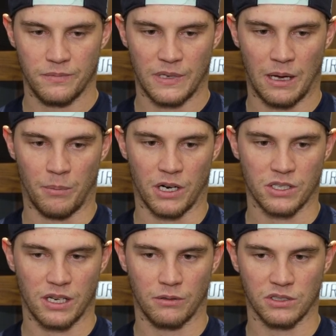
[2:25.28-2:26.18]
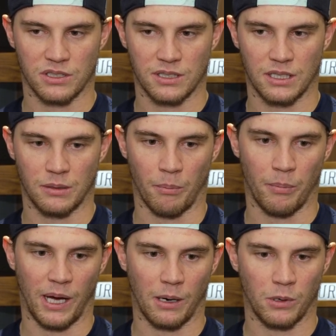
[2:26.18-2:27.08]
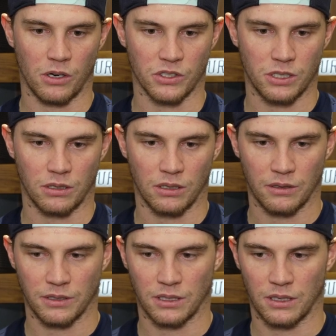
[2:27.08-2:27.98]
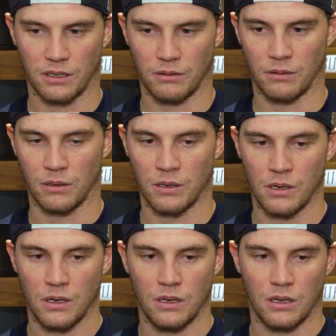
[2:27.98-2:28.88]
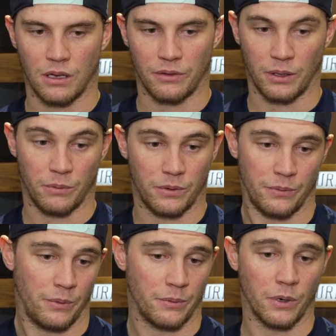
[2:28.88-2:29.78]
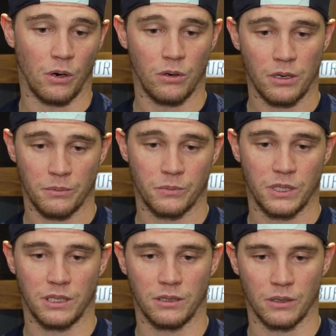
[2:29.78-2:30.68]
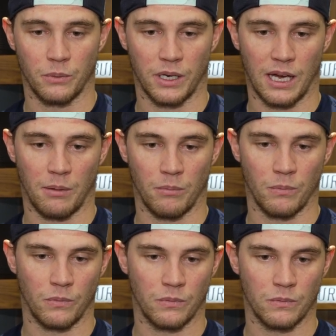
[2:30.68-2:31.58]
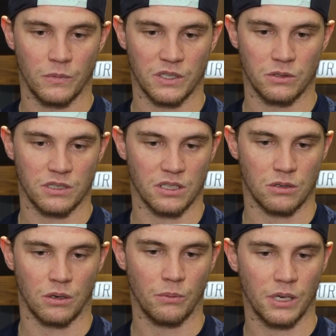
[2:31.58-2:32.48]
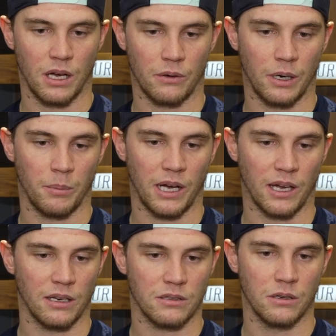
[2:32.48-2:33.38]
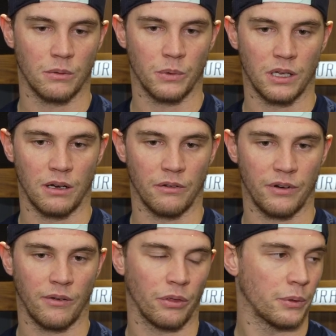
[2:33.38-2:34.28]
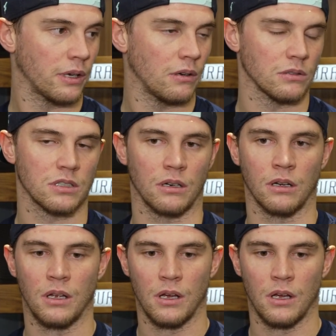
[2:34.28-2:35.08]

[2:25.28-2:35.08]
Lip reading: that much that was bad about our start. I think we were going, and we came, as soon as they scored, we got right back into it with a 5-on-3 goal. So,